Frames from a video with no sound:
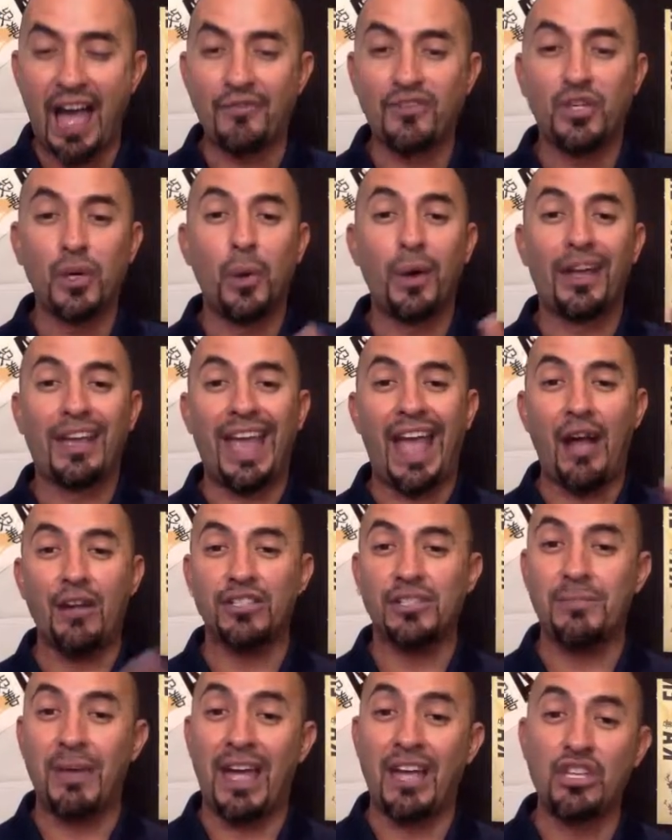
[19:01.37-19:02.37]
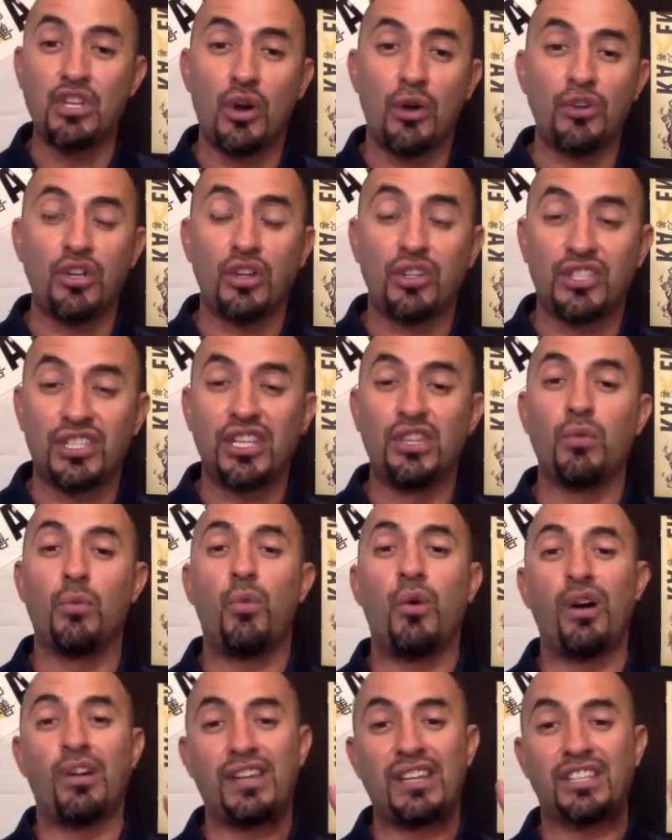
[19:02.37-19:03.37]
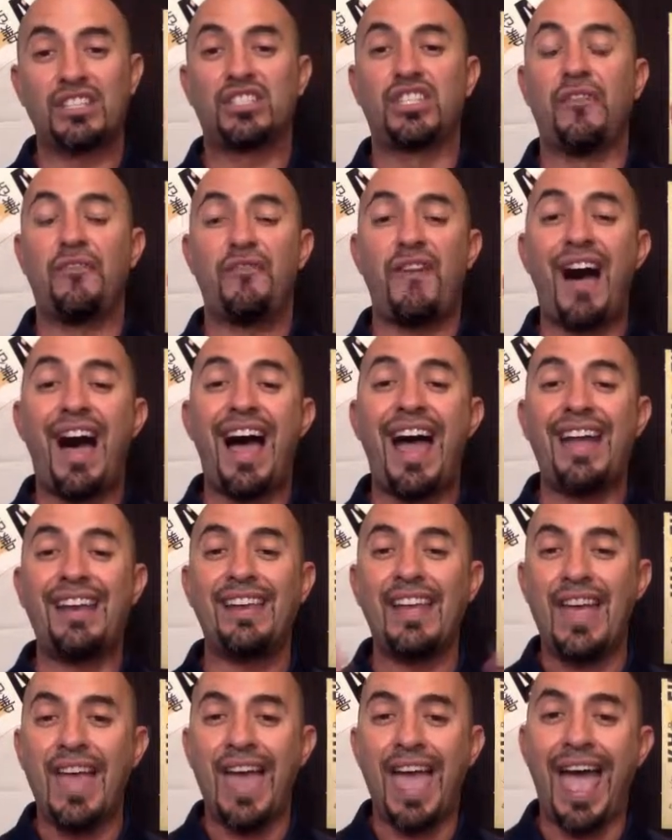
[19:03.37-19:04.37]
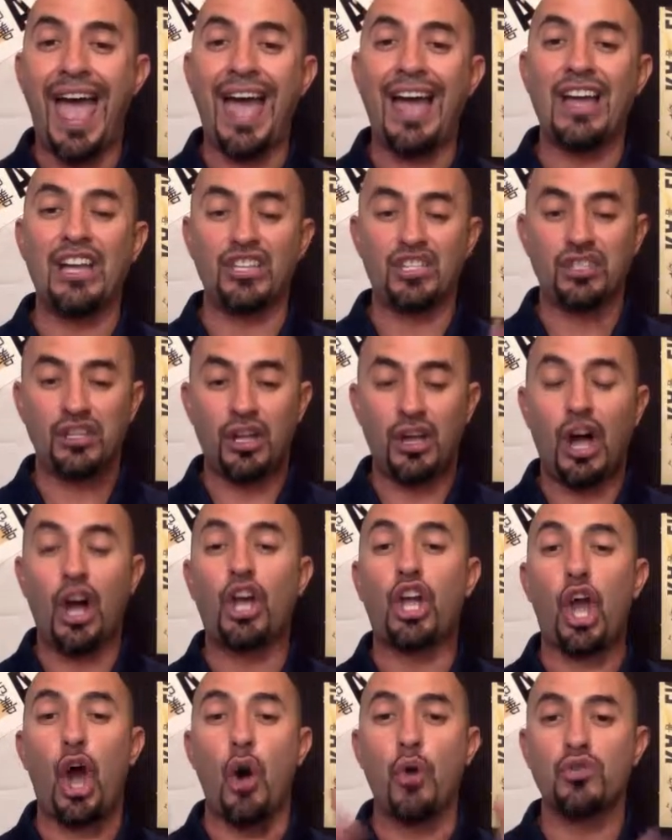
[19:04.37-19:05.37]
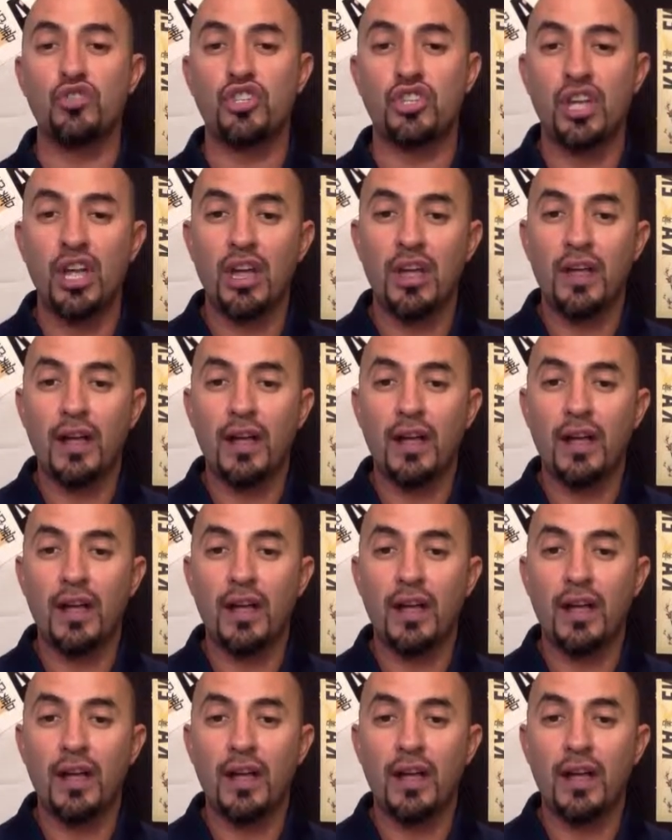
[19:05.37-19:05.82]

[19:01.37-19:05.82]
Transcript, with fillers: have two accounts, man. You'll you'll see the one that's defined as a coach.